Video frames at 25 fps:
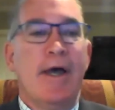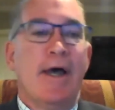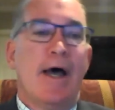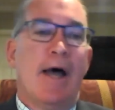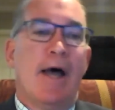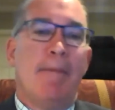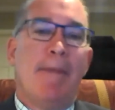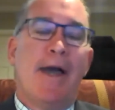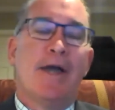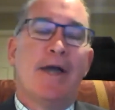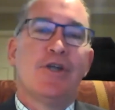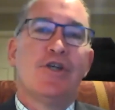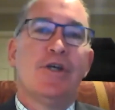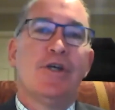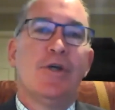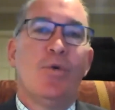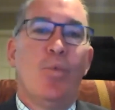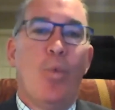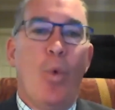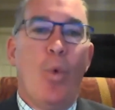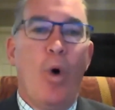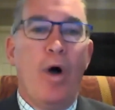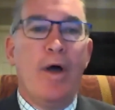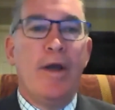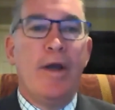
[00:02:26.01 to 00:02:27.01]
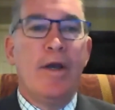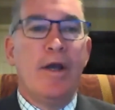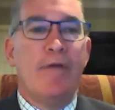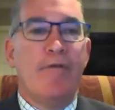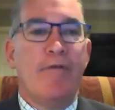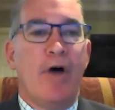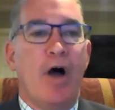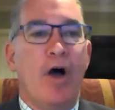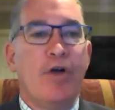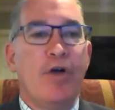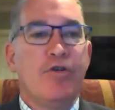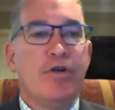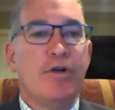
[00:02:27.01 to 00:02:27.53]
I'm actually one of
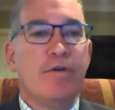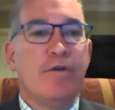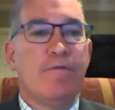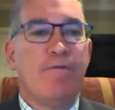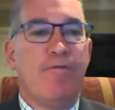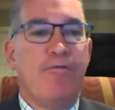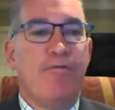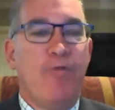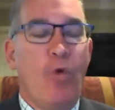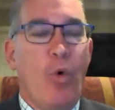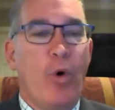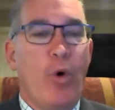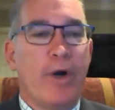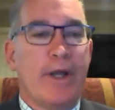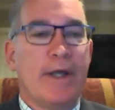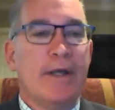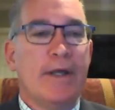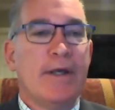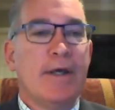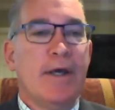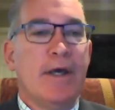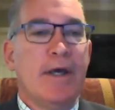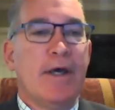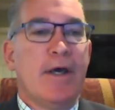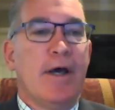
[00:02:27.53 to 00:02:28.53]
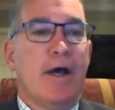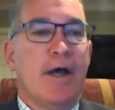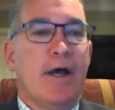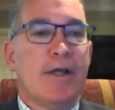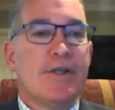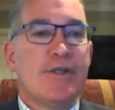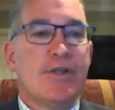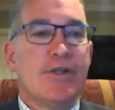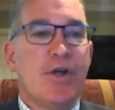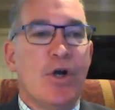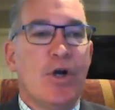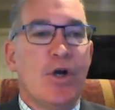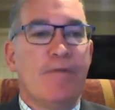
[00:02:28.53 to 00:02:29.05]
140
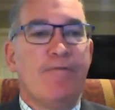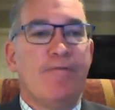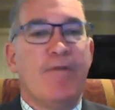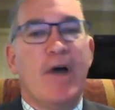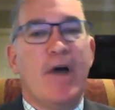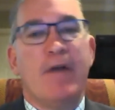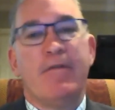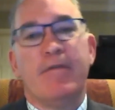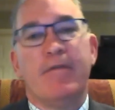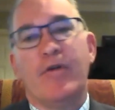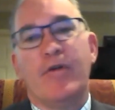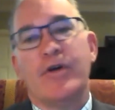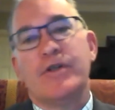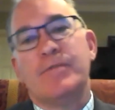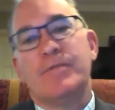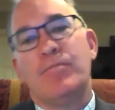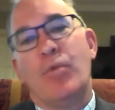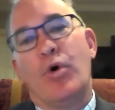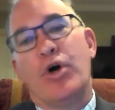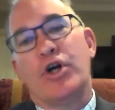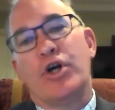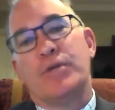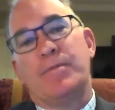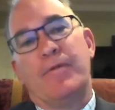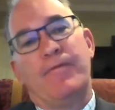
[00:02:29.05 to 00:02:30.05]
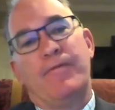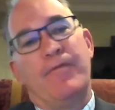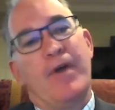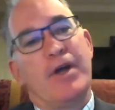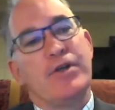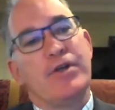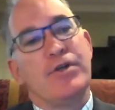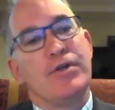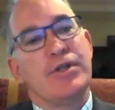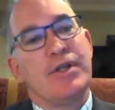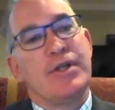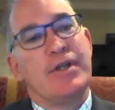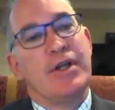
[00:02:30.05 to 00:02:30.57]
certified reverse mortgage
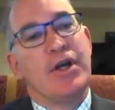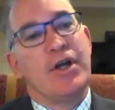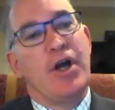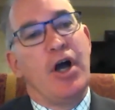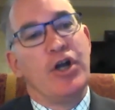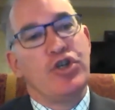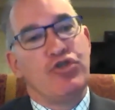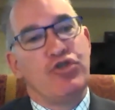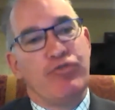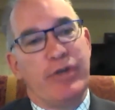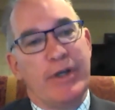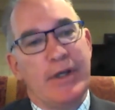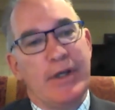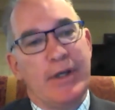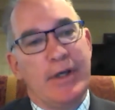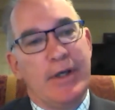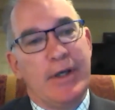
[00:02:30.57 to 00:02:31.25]
professionals in the country